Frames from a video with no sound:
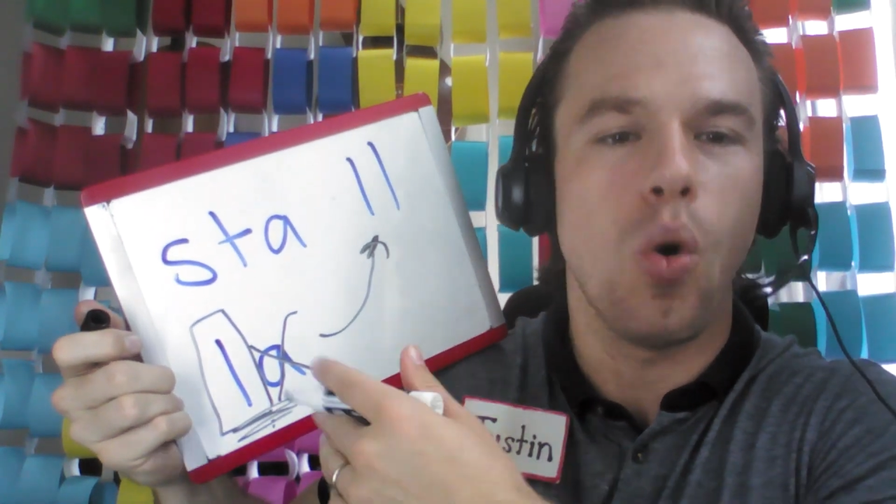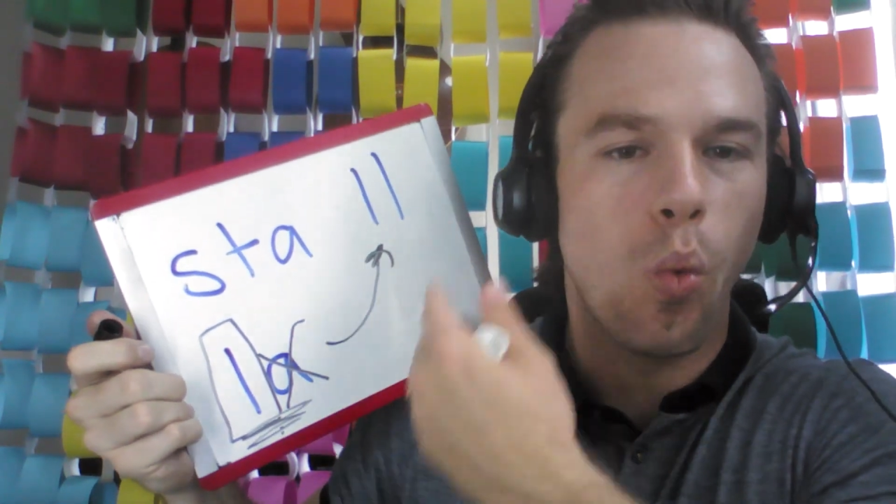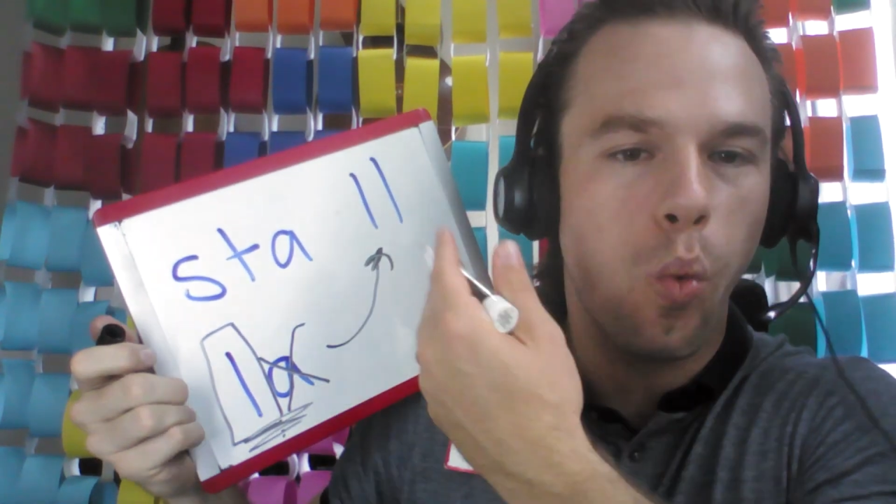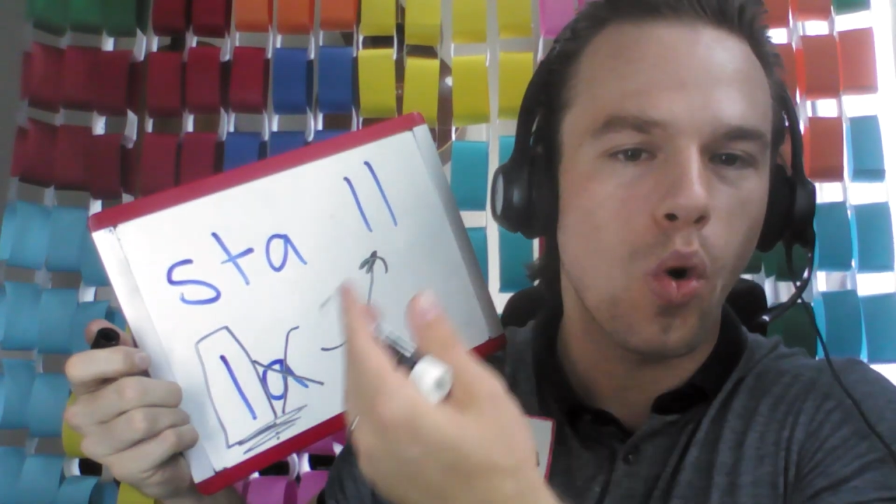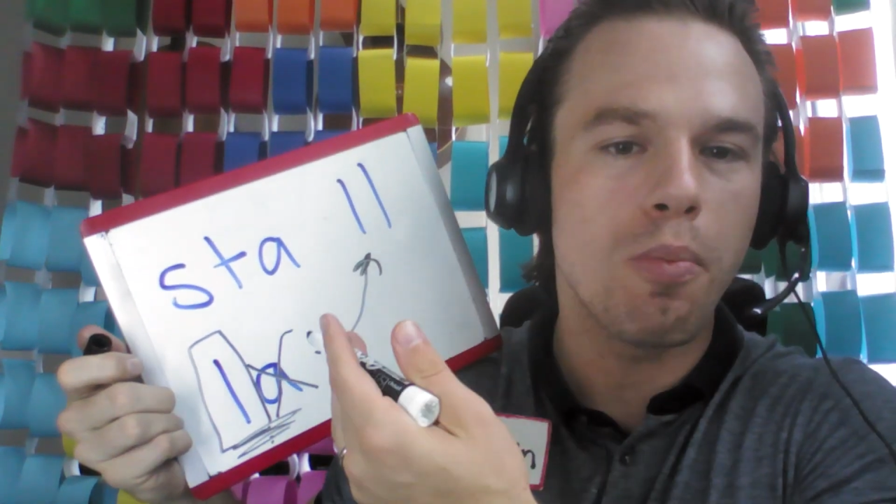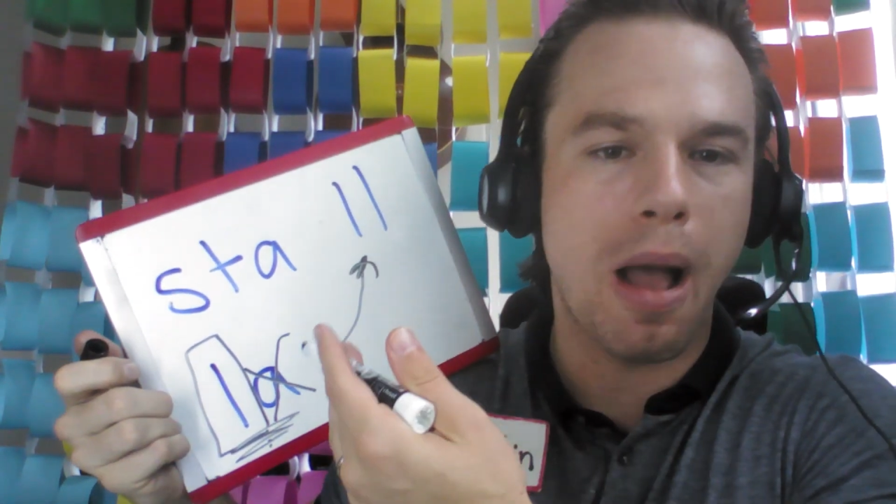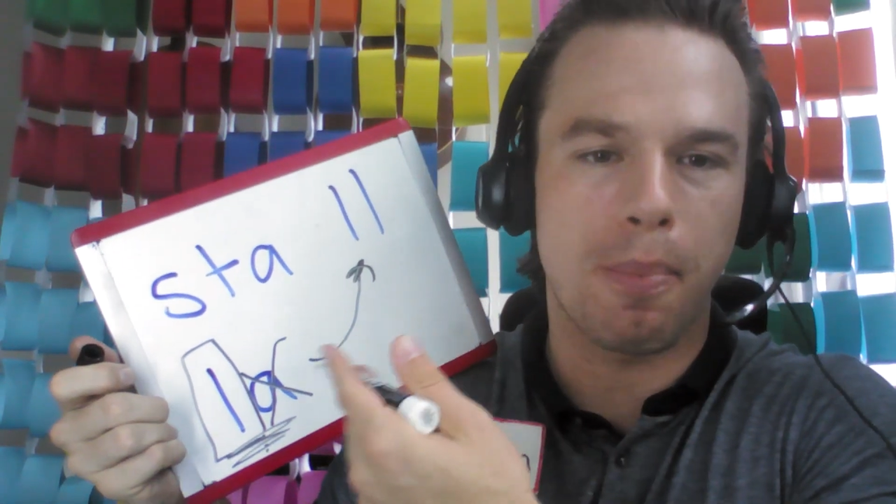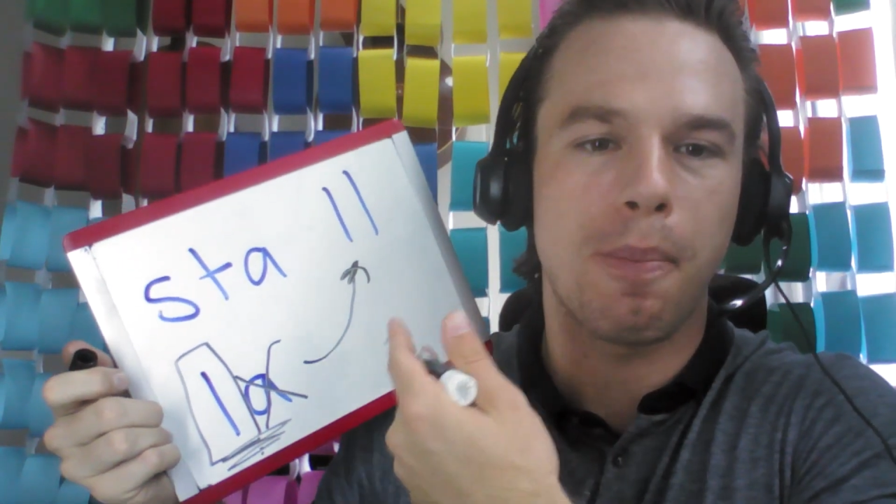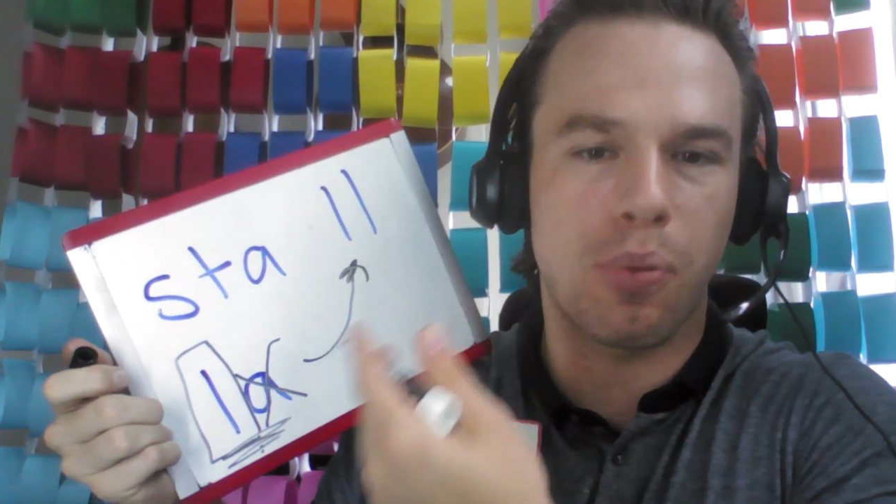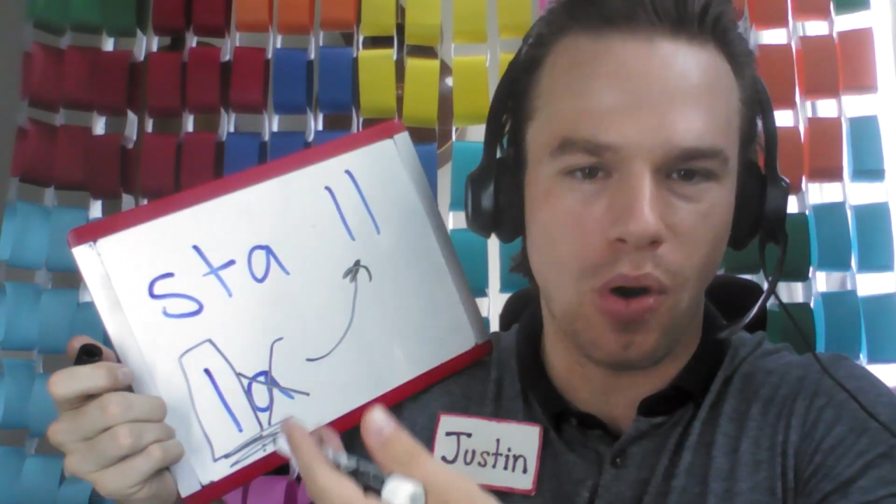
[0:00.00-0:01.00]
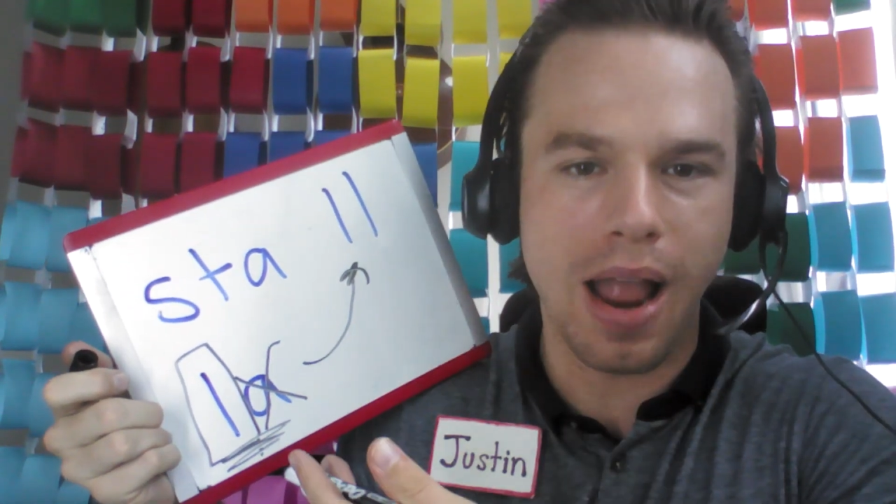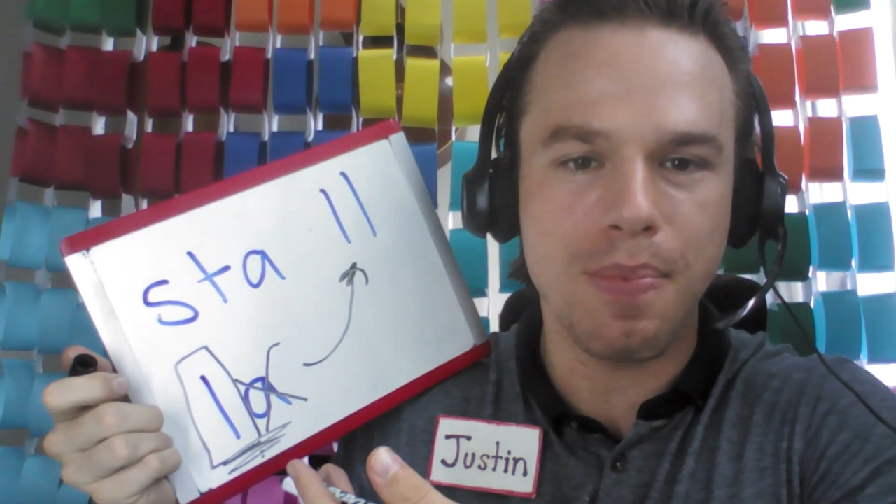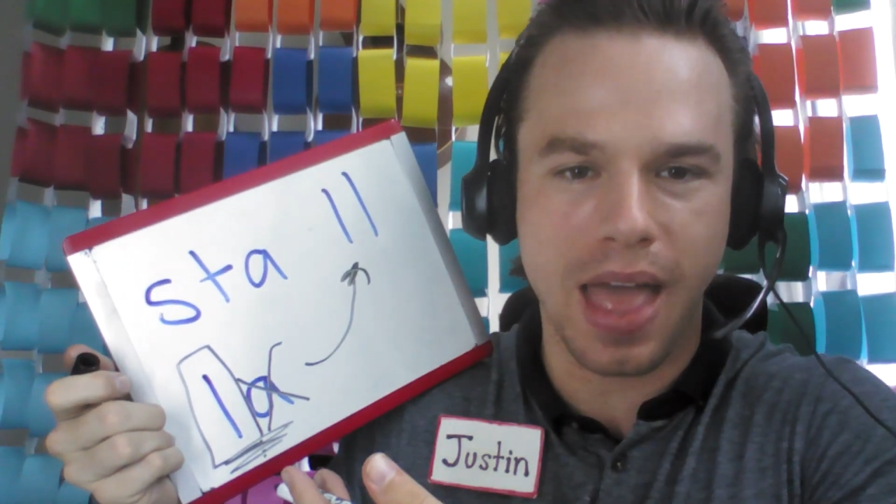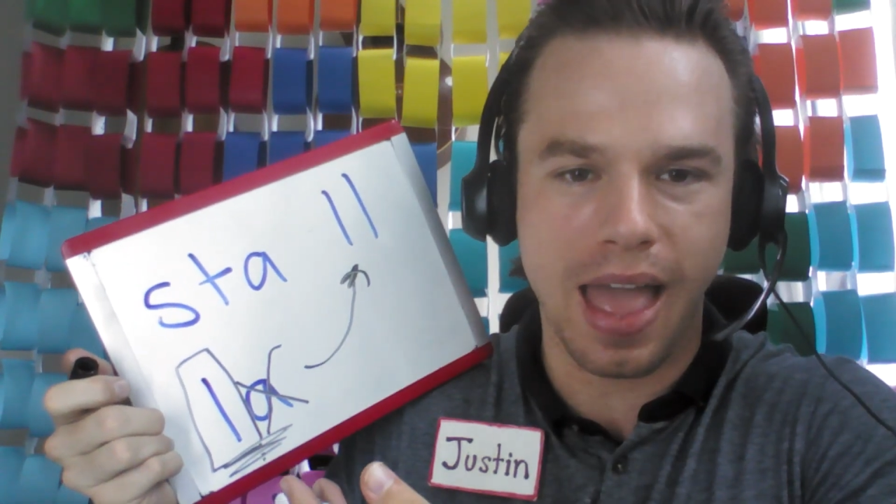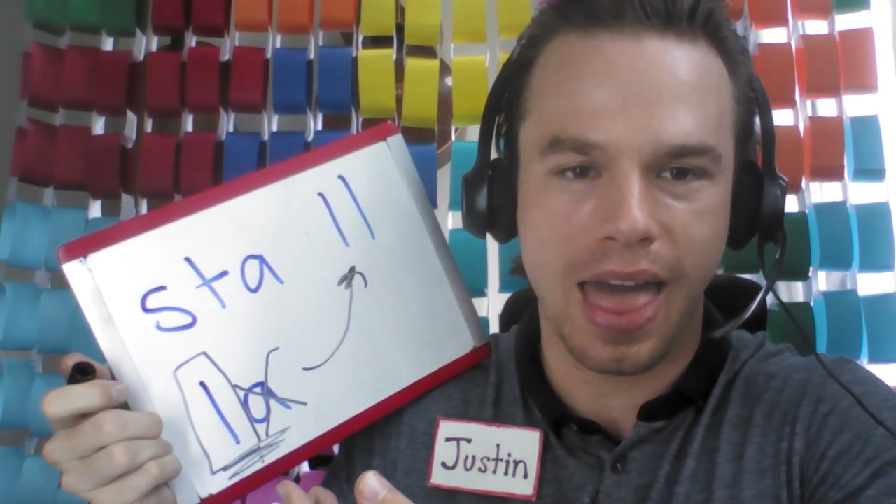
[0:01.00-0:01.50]
Warm up, prime
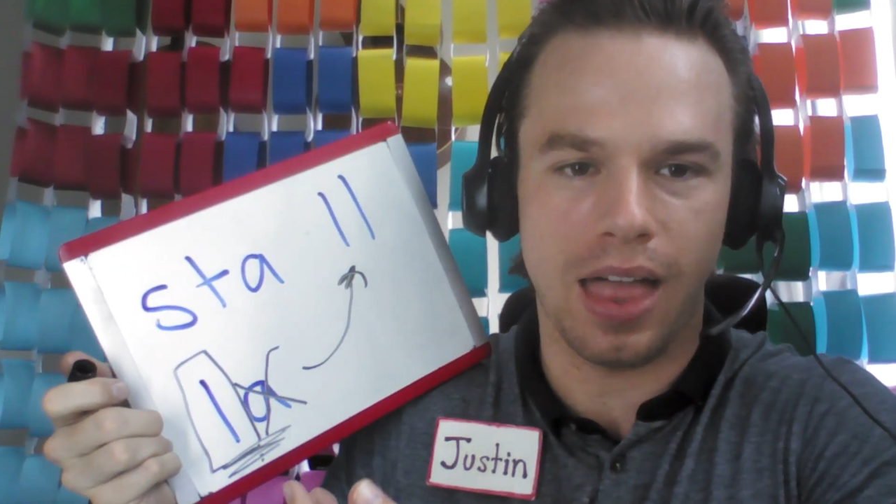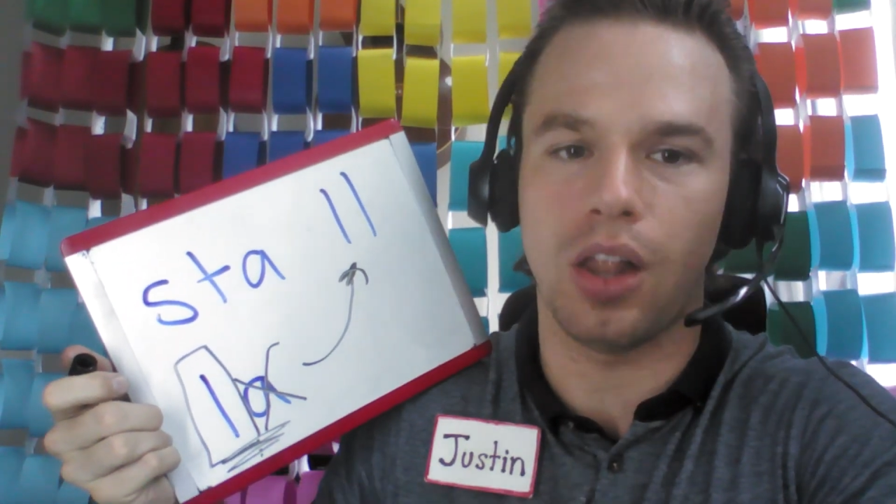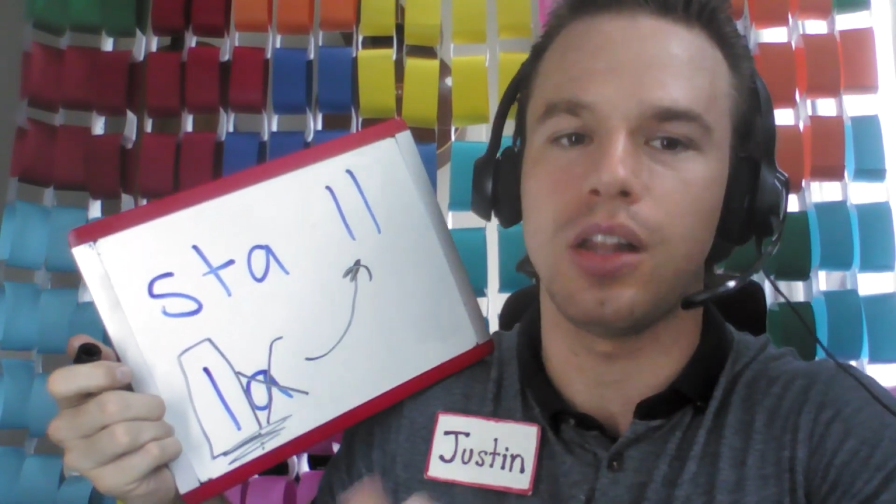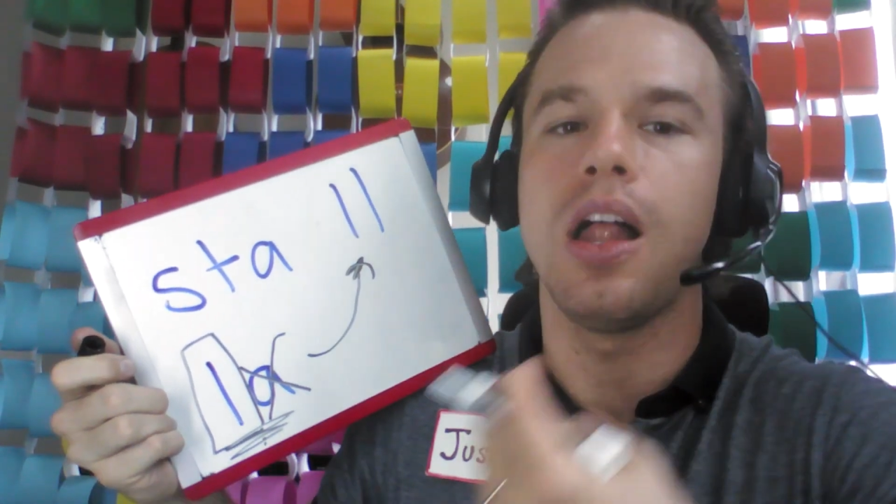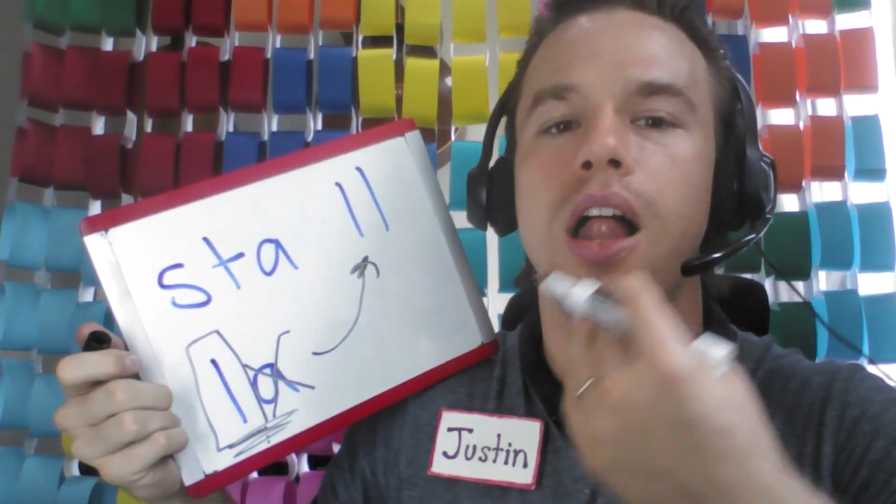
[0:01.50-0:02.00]
that L,